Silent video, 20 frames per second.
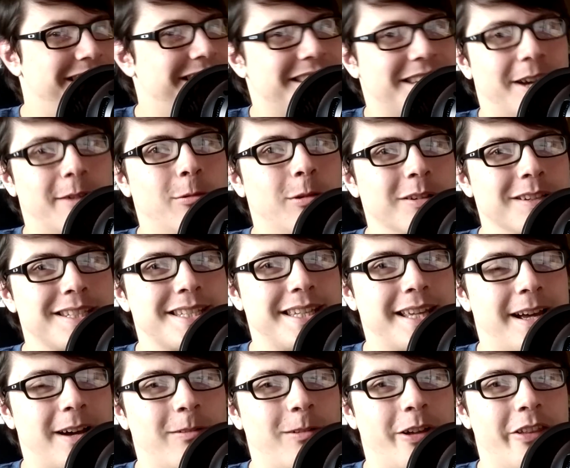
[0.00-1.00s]
so we'll see
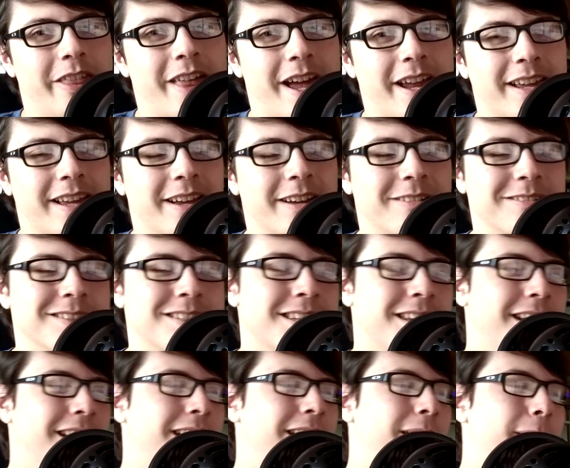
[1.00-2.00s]
how well that goes.
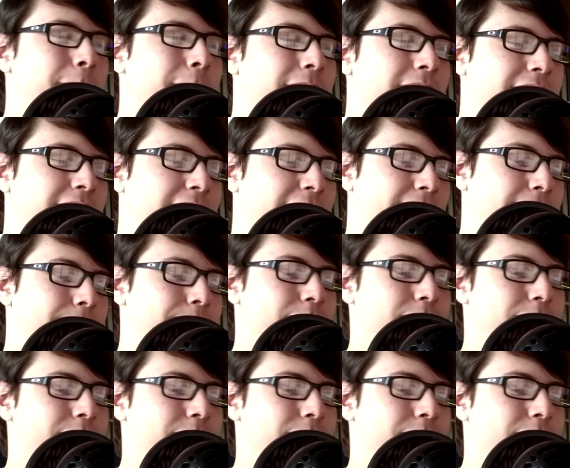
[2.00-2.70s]
But a